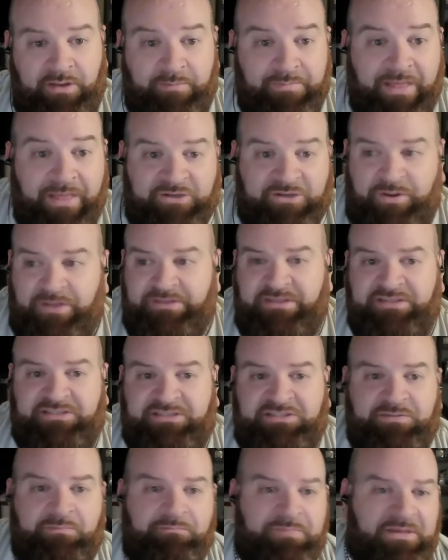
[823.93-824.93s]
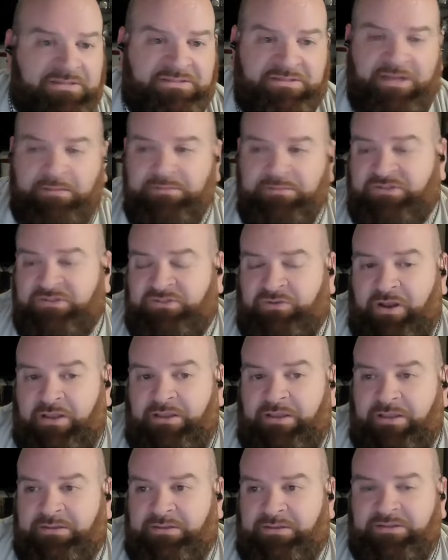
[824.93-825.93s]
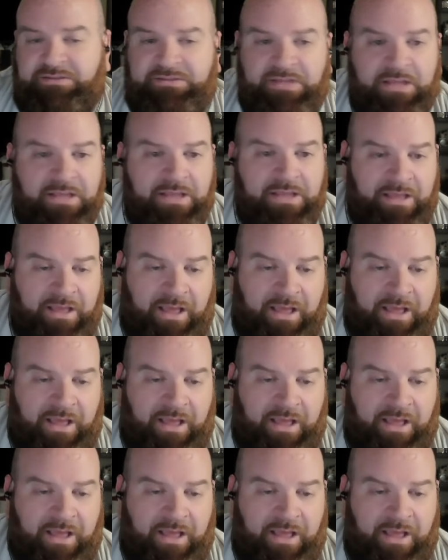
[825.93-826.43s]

And I'm not trying to dismiss it. I'm just trying to get to this.